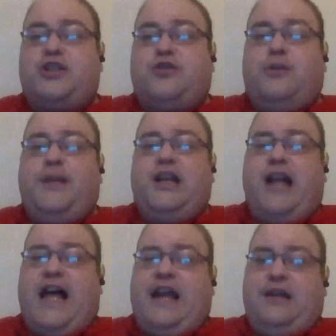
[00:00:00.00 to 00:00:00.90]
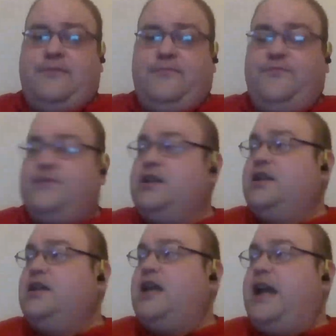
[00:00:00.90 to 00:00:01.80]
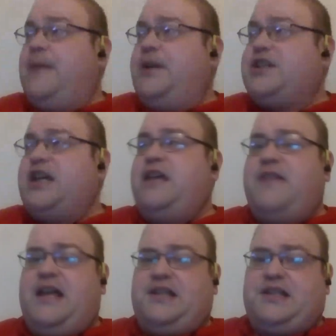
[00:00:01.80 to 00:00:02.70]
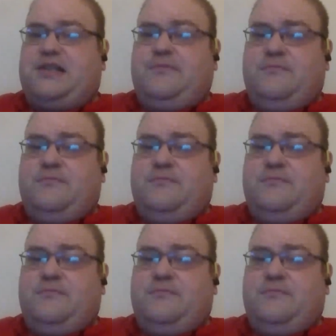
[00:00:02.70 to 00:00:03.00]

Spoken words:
storming tonight. And I'm going to tell you this.